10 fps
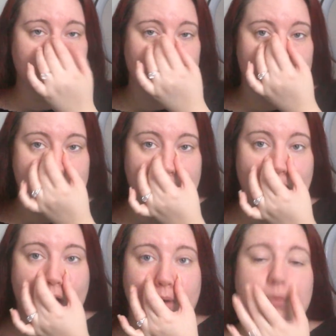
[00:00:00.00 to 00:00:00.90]
the side of my
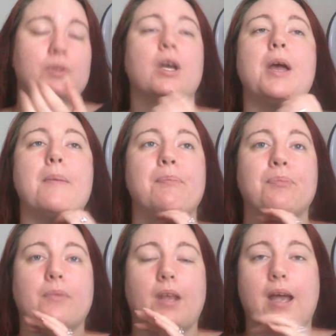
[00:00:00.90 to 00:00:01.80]
nose
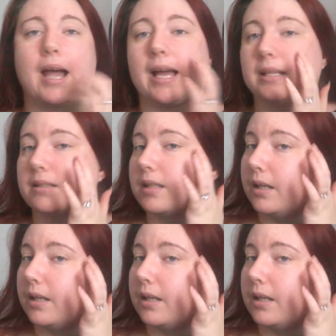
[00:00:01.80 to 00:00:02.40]
and